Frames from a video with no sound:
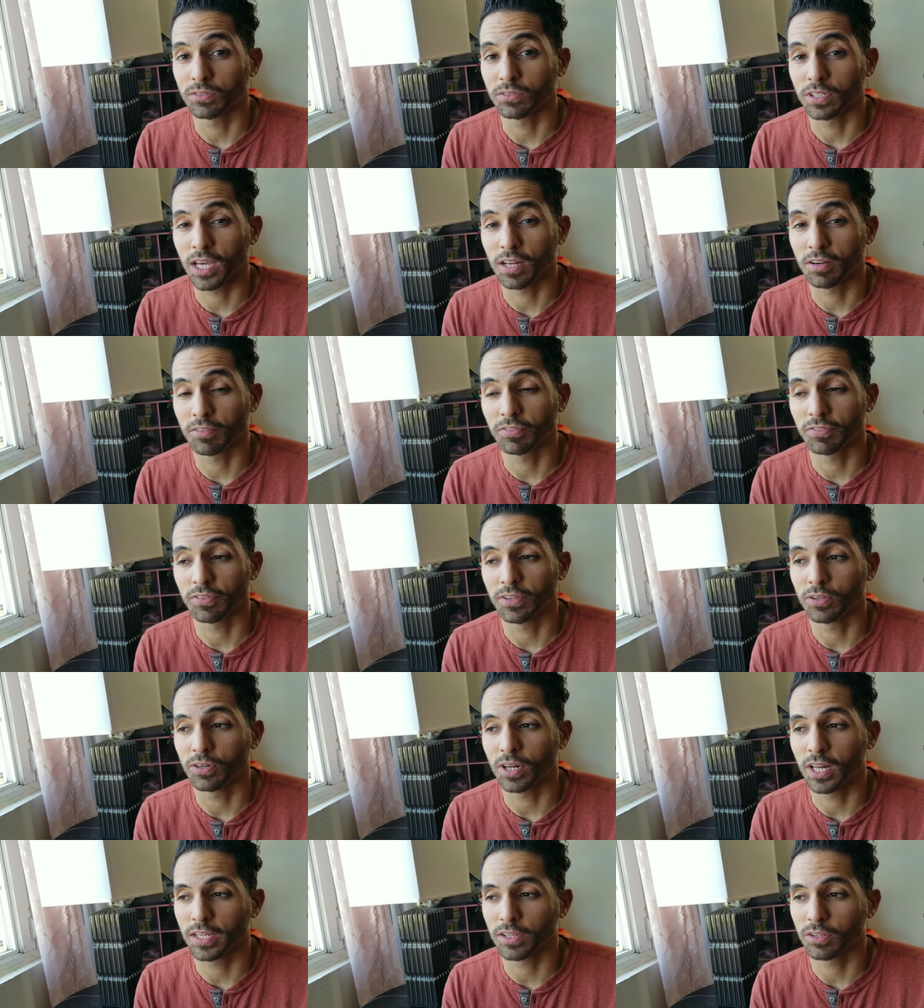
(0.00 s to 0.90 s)
You kind of
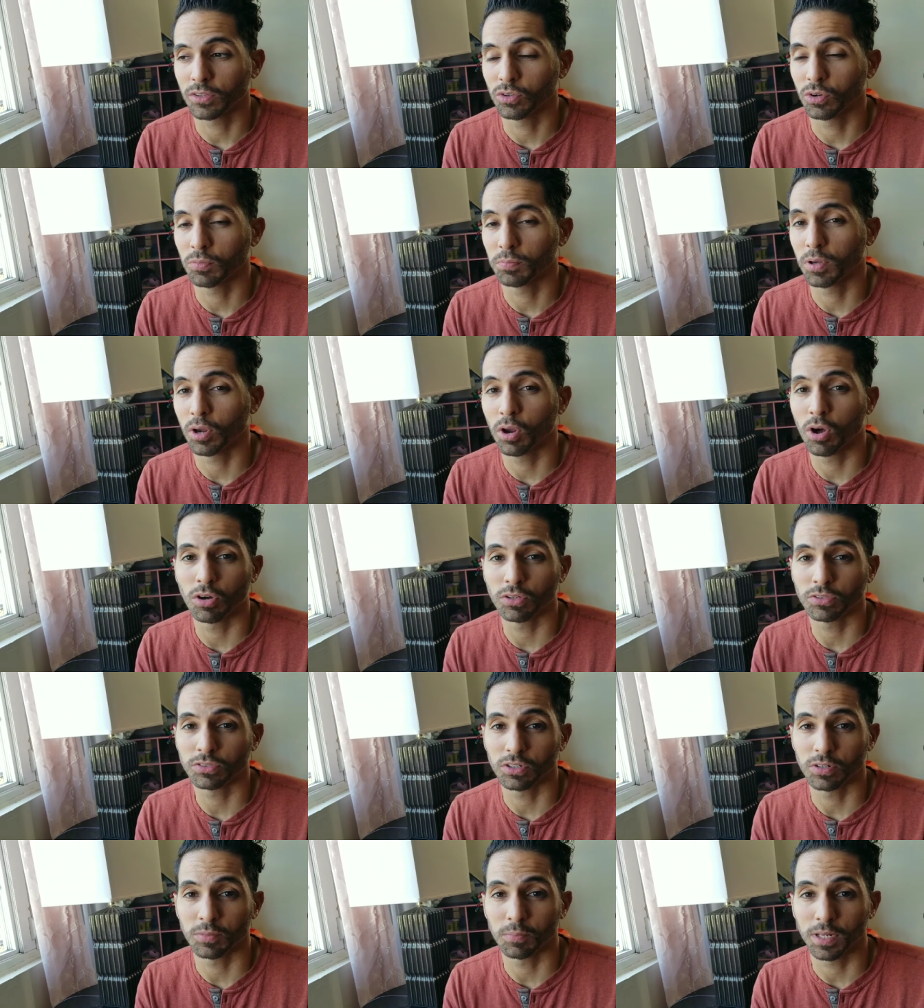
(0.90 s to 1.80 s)
feel like you don't belong
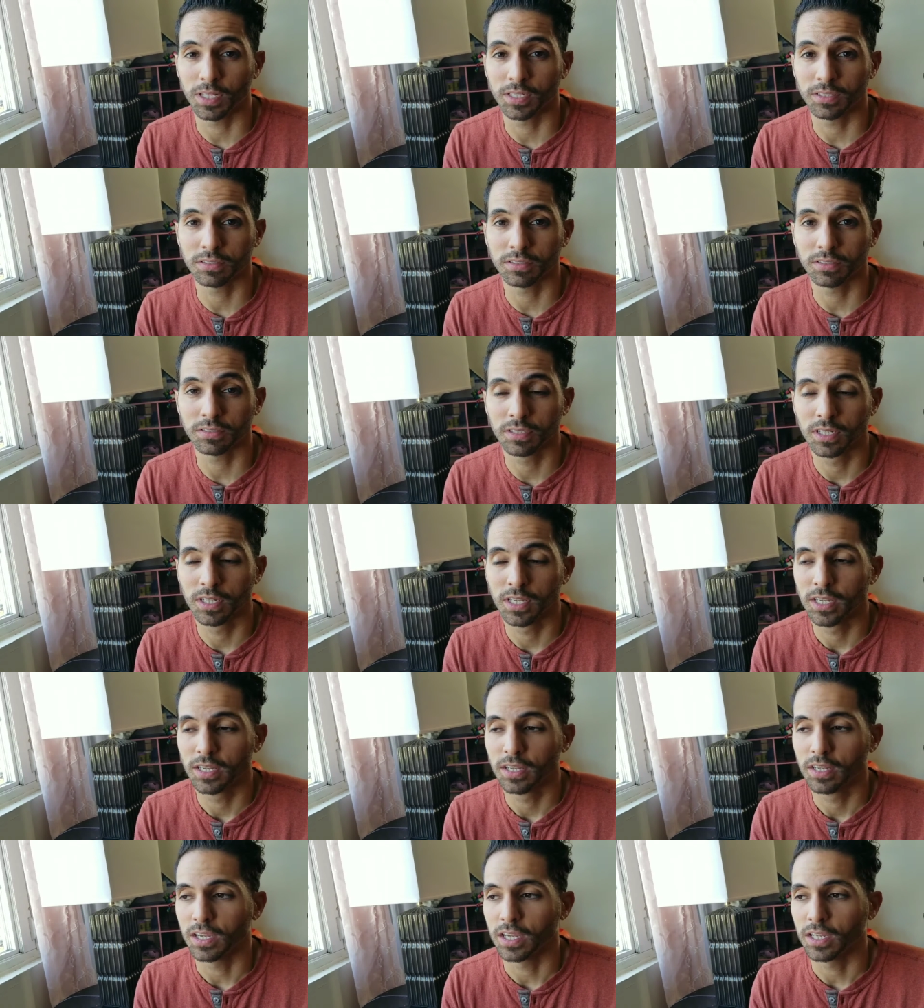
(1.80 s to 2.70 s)
certain places,
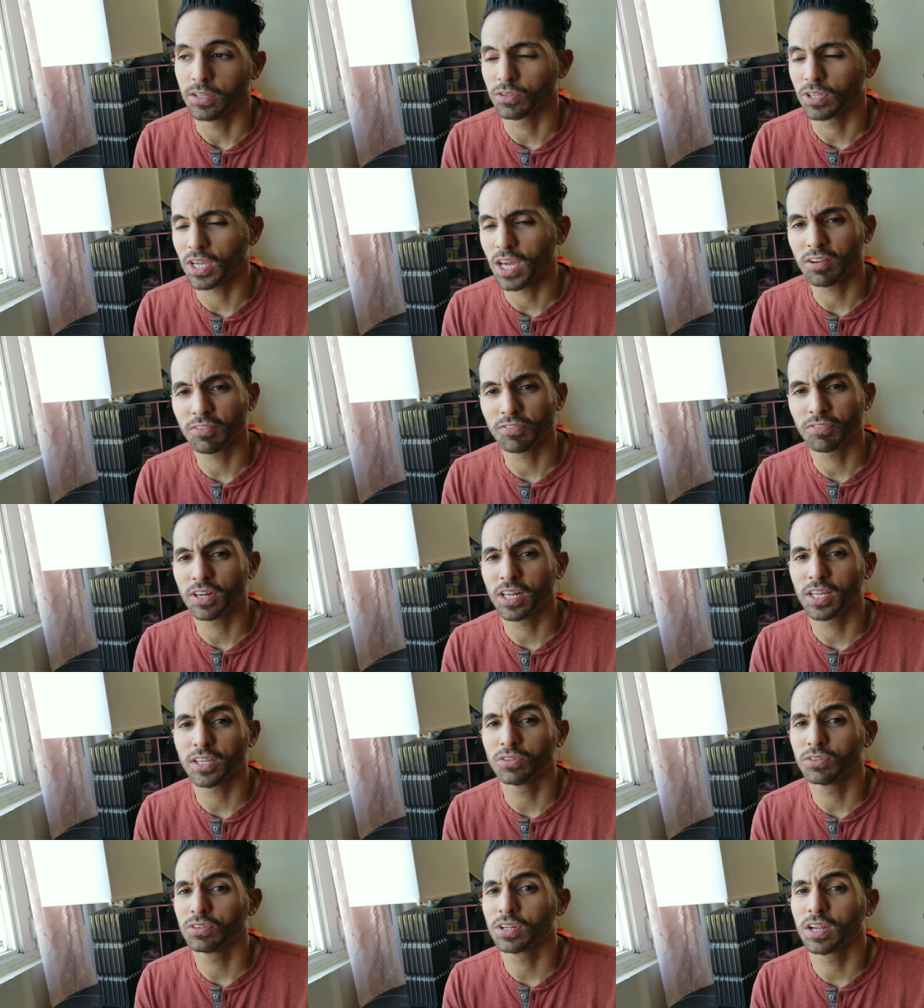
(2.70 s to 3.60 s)
and you kind of feel
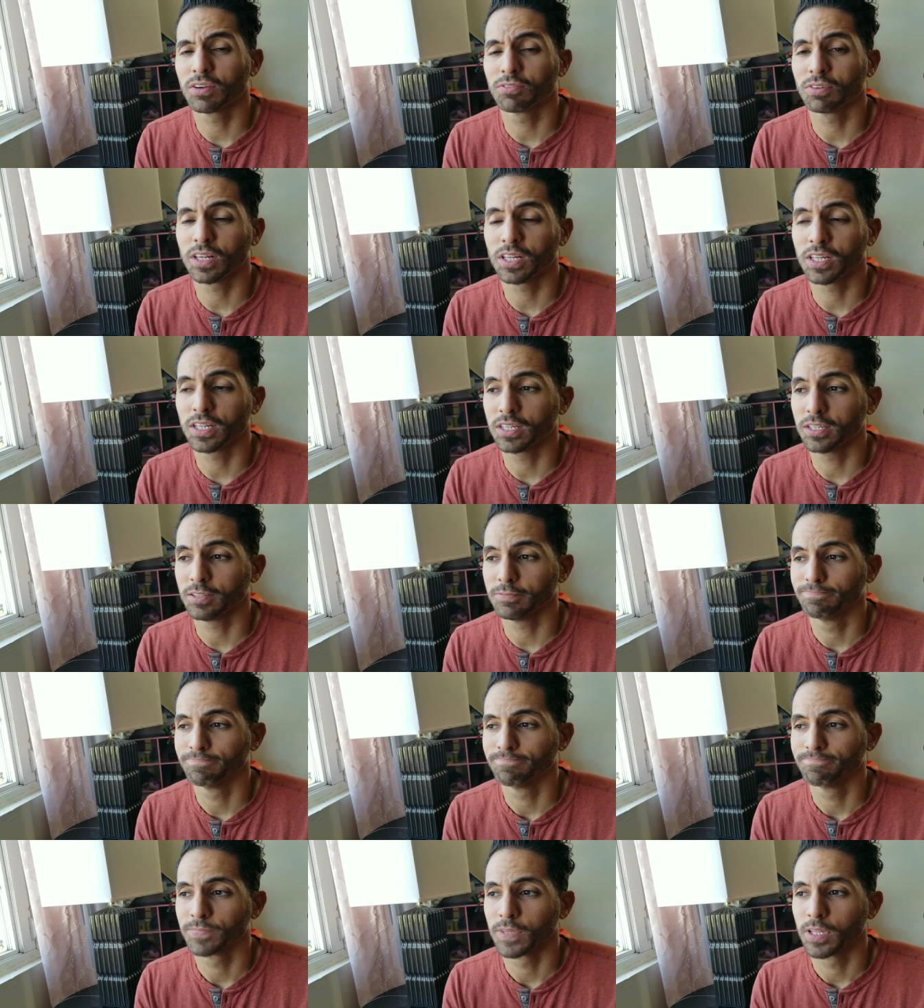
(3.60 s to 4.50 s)
like you're not really
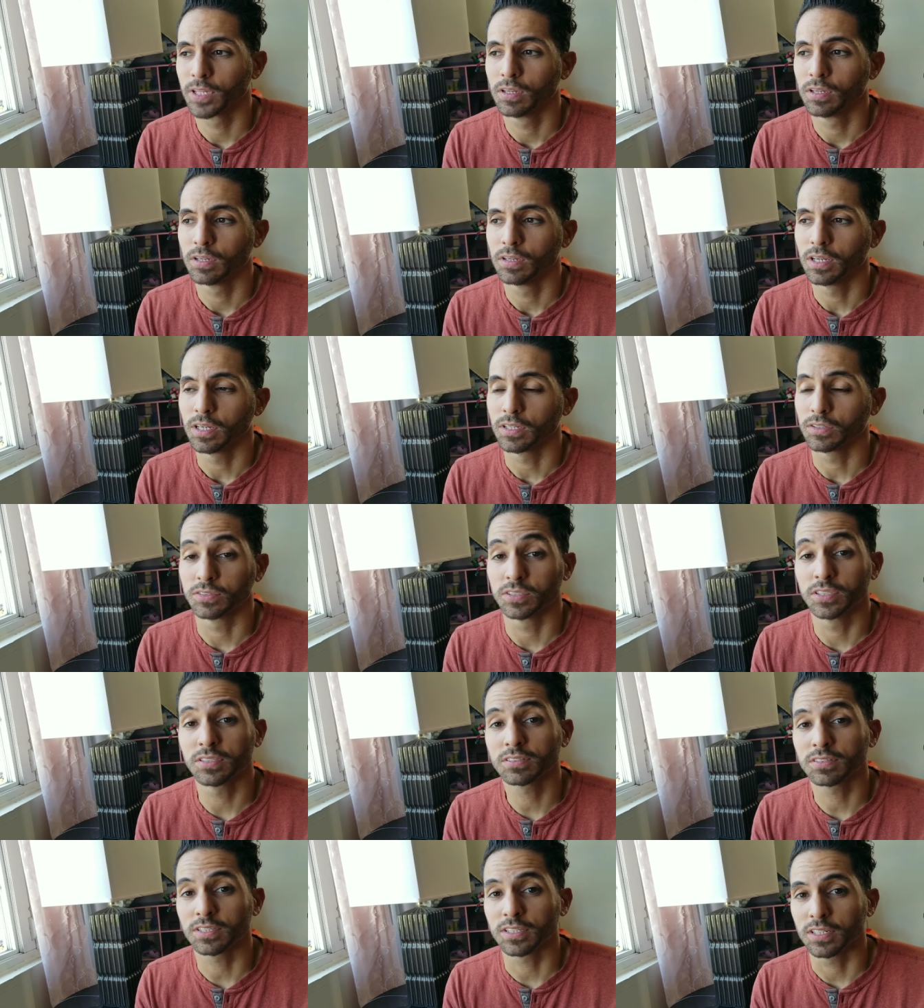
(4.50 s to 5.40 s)

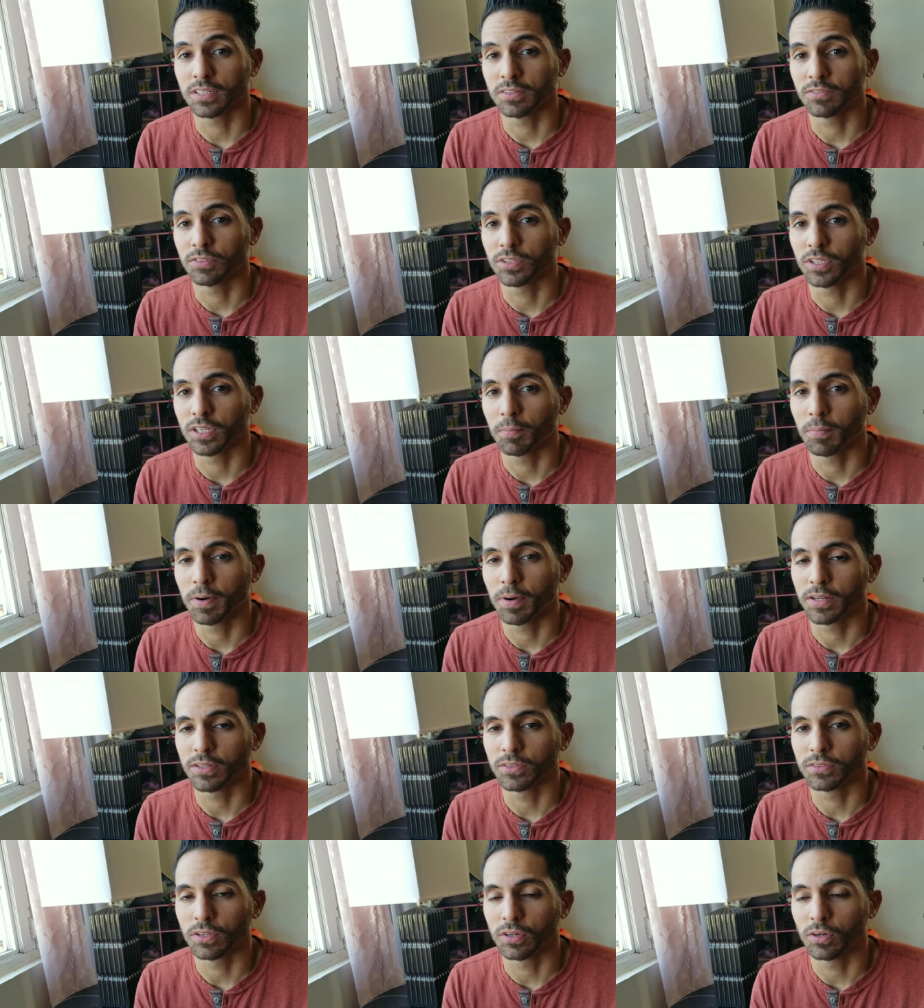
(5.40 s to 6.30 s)
existing, if you think
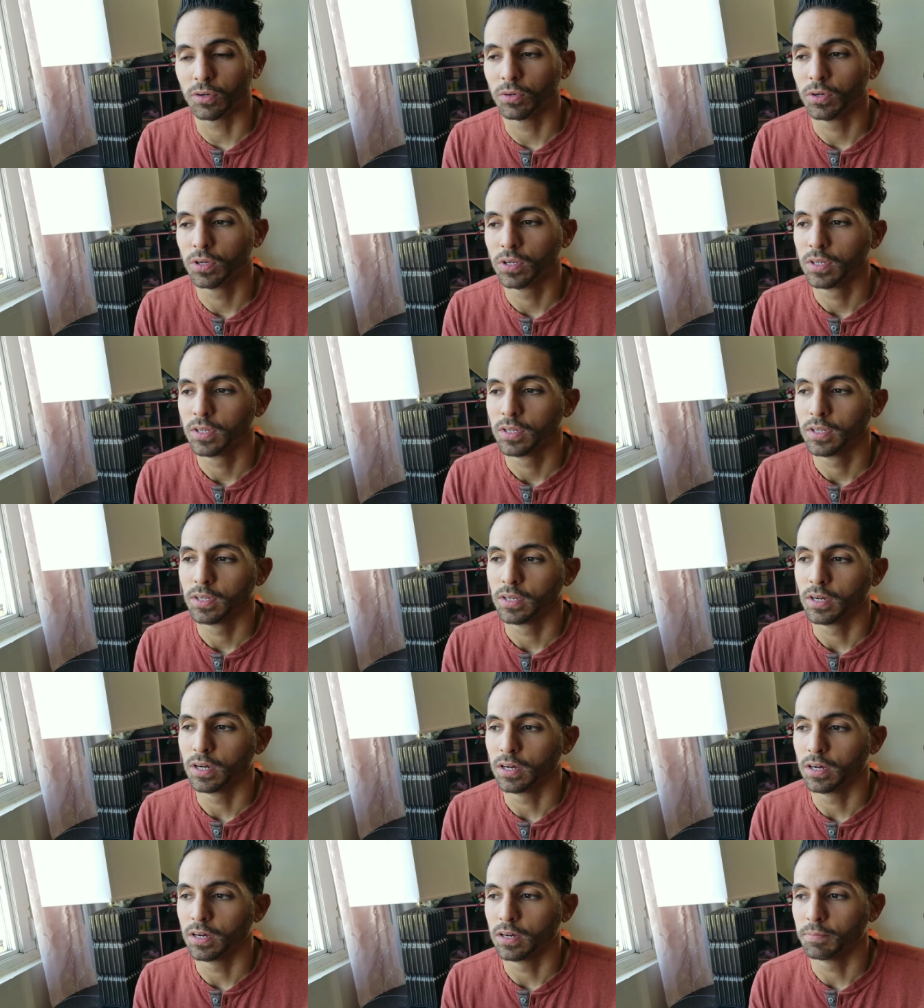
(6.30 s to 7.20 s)
about it. So
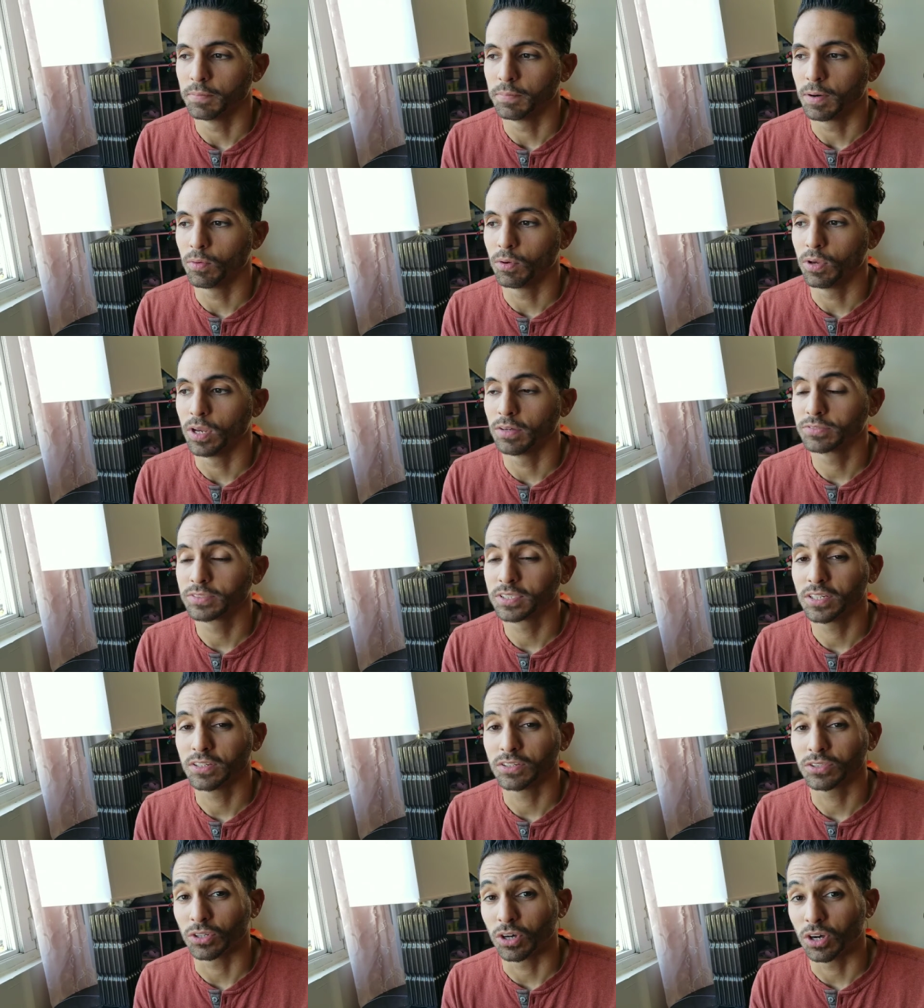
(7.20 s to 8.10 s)
I would love to
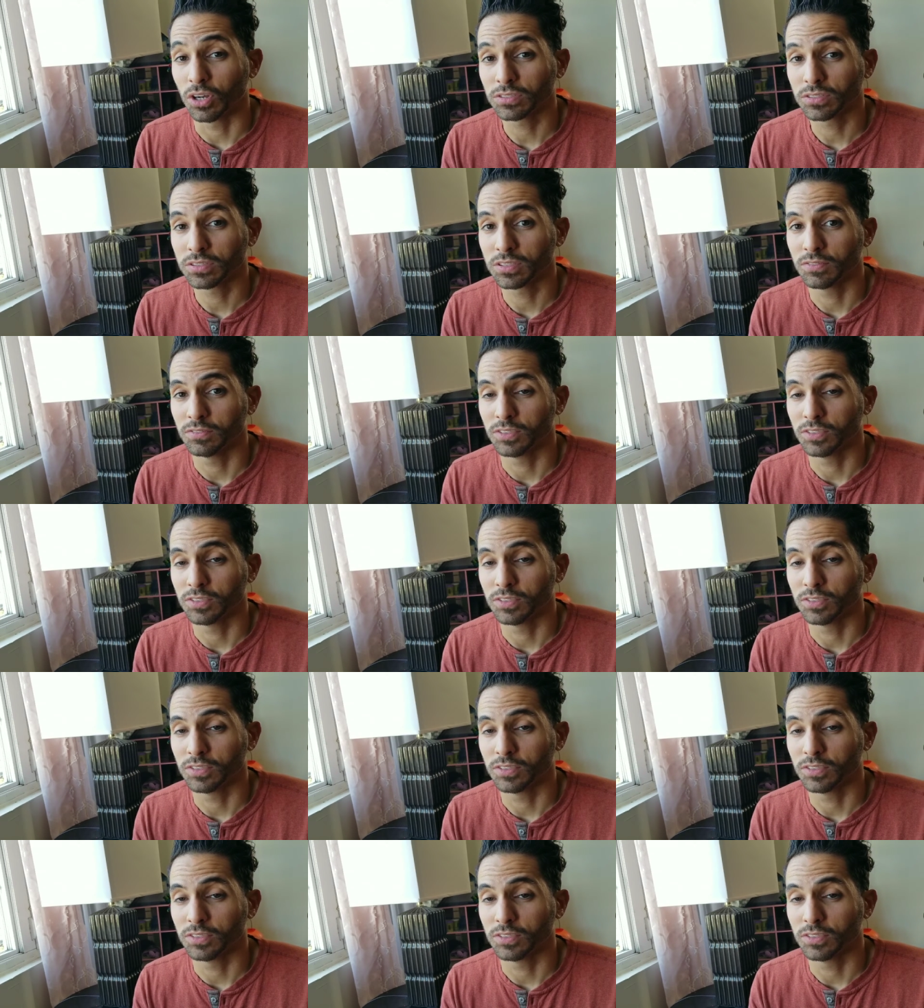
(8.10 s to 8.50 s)
hear your thoughts.